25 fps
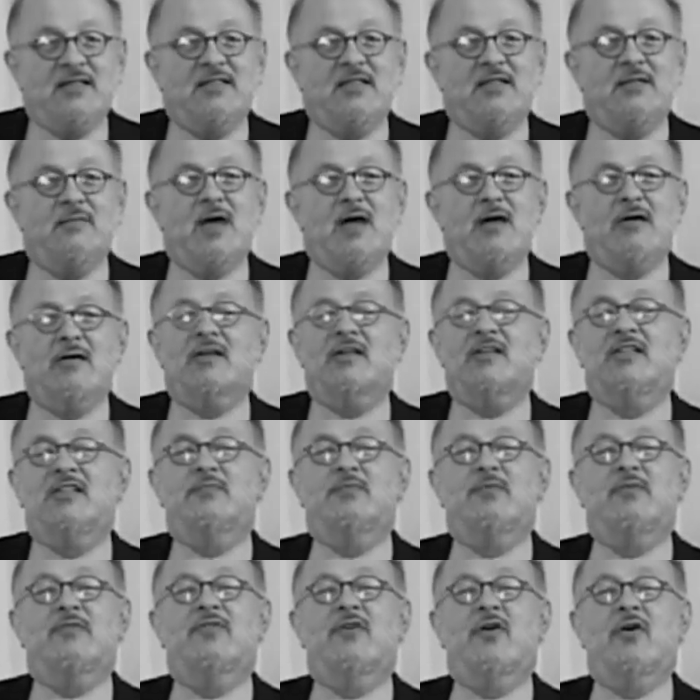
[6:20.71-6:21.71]
The
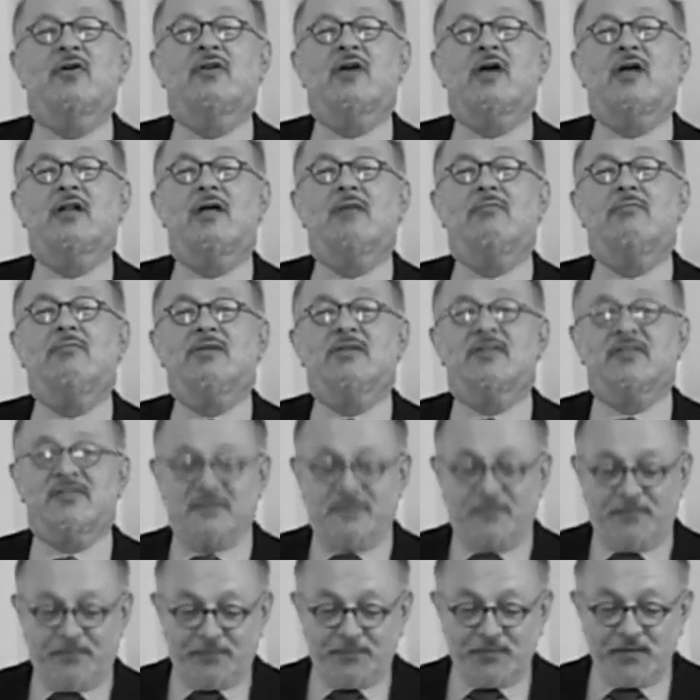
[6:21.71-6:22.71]
Americans preferred
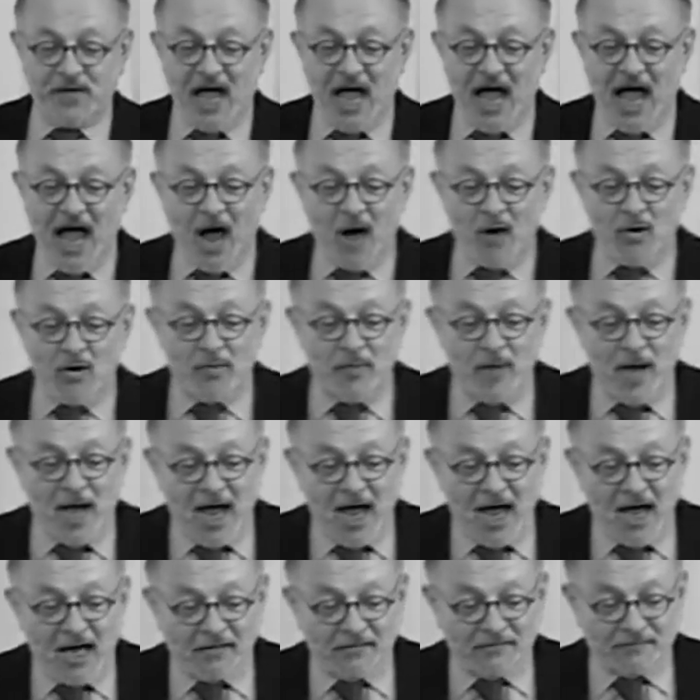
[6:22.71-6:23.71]
Columbus. Our
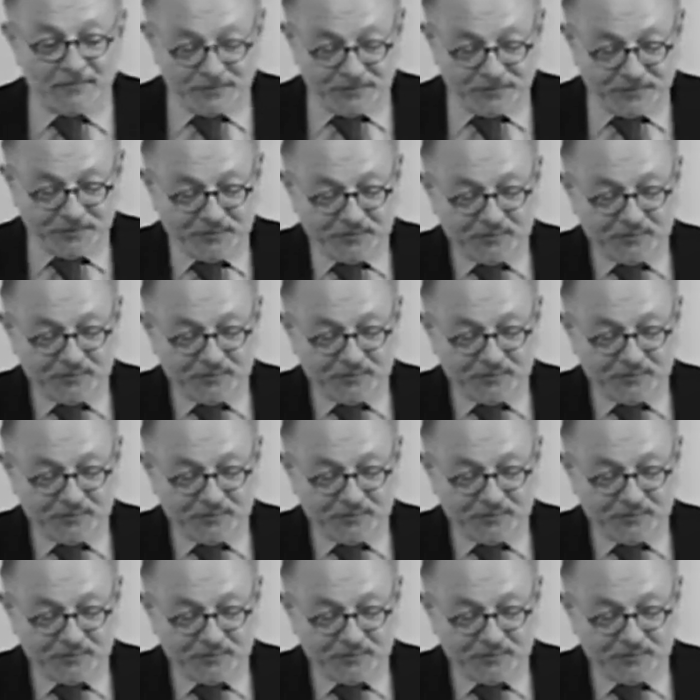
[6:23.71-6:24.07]
man,